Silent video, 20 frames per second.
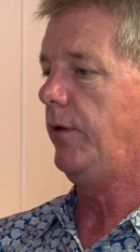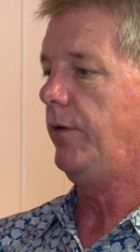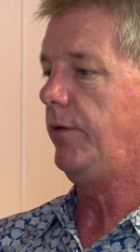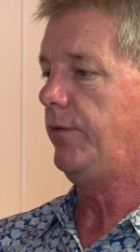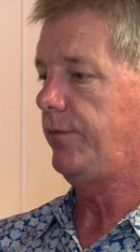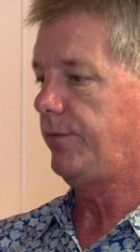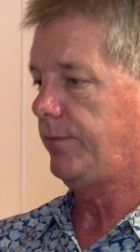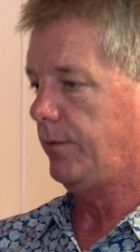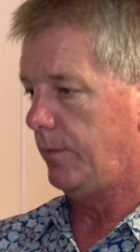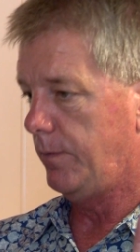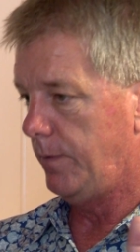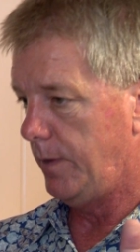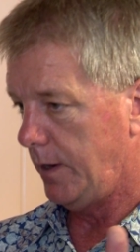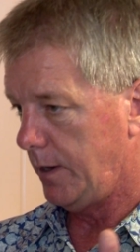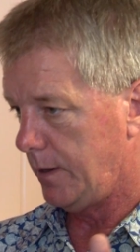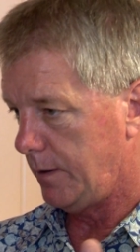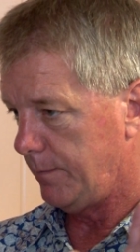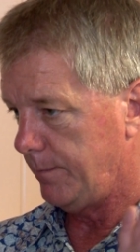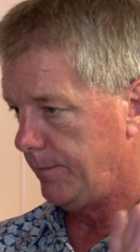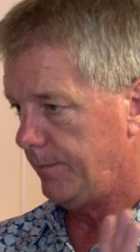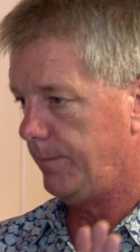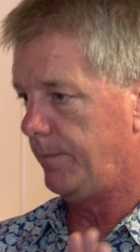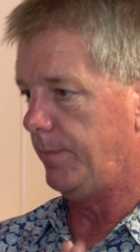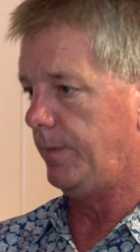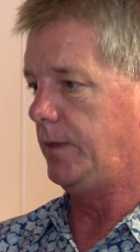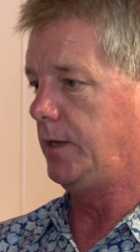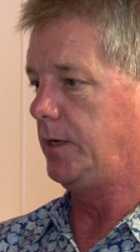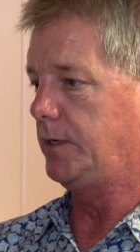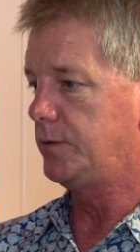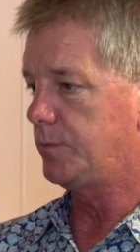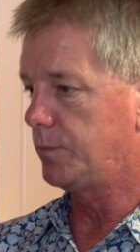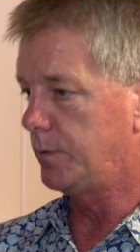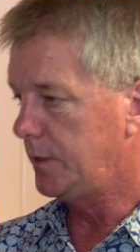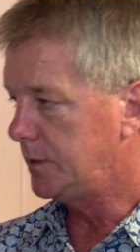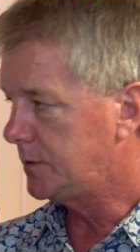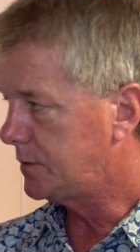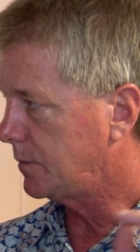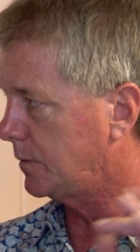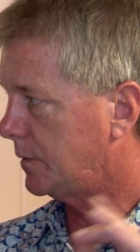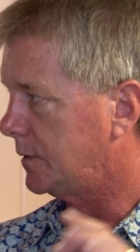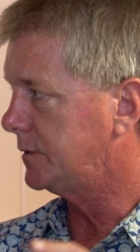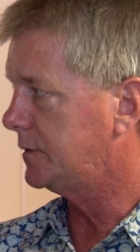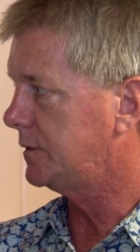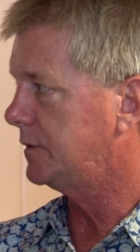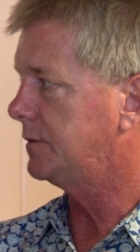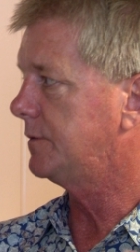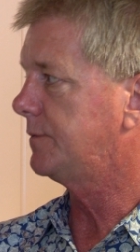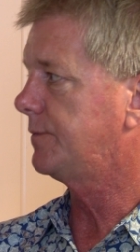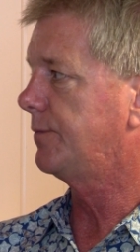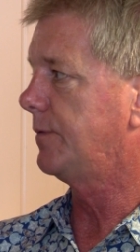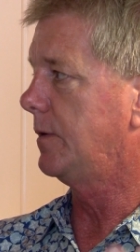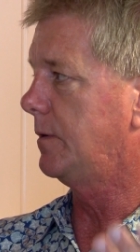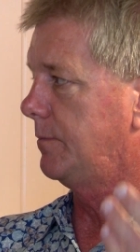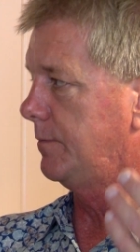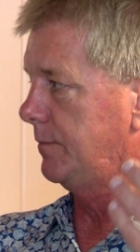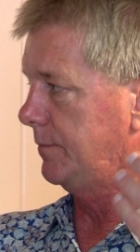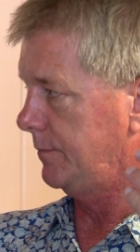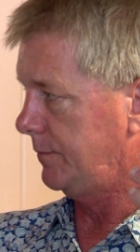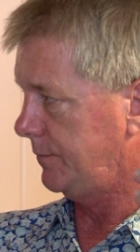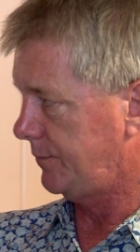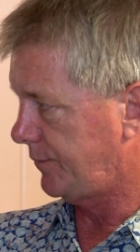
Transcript: so that these resources from,